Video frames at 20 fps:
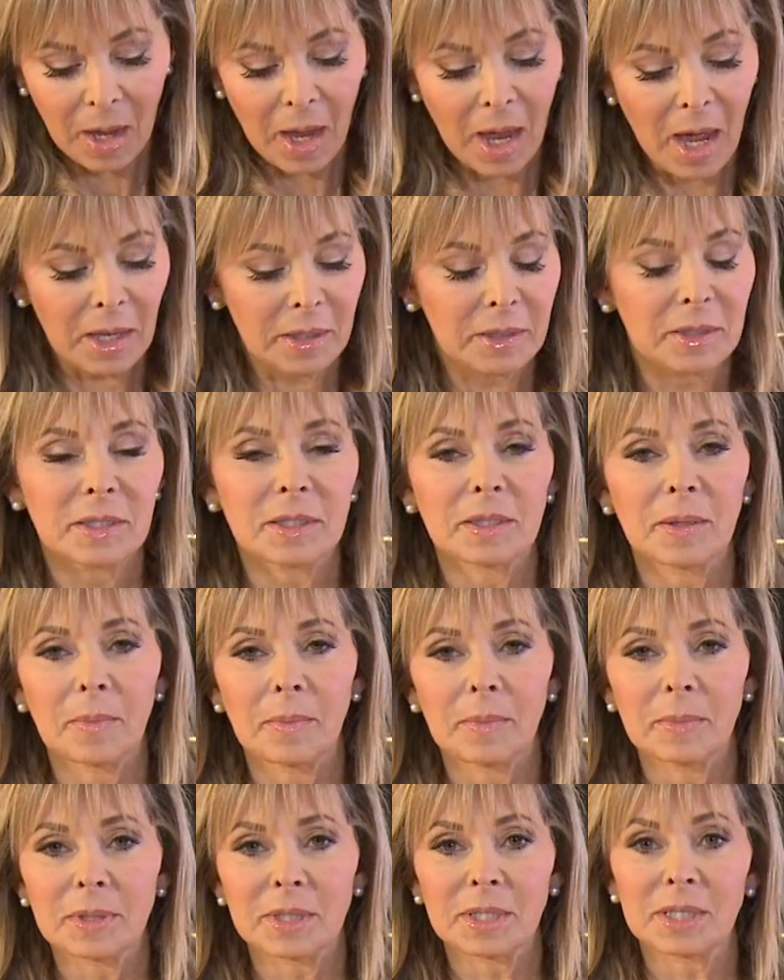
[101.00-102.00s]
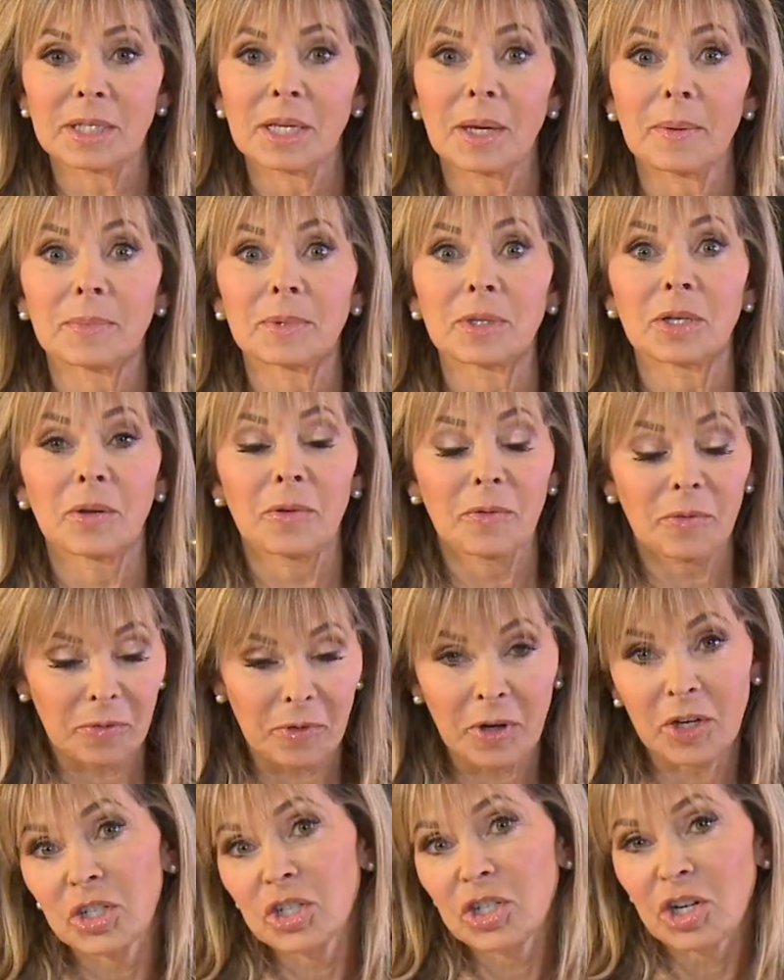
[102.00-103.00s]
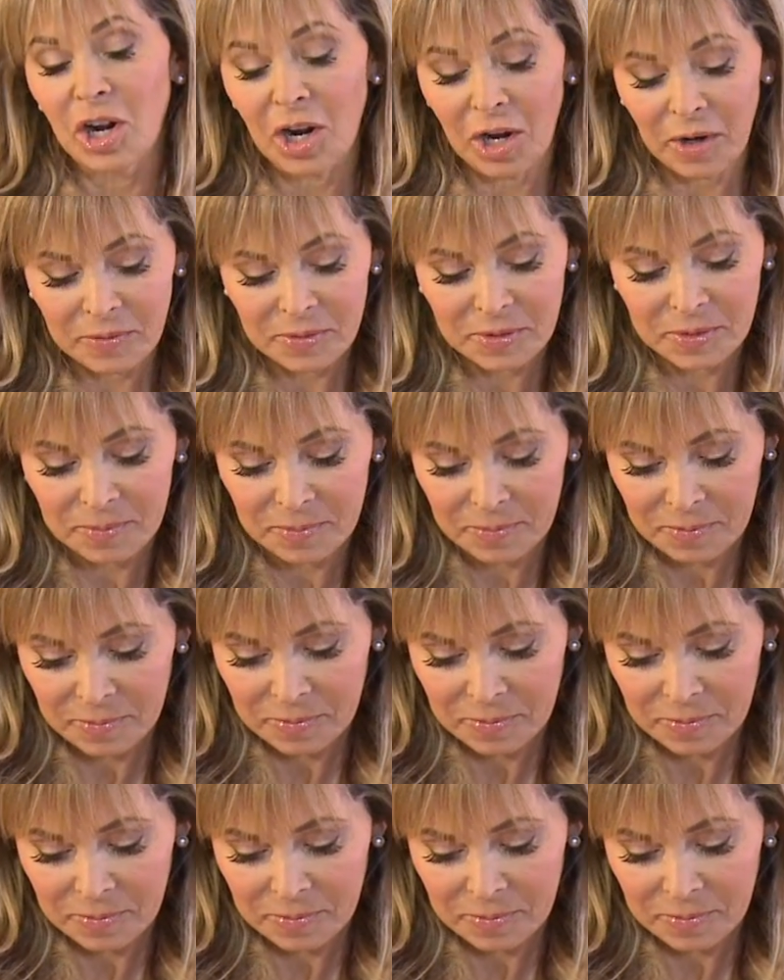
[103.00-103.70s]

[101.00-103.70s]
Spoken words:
and some snipped fresh chives.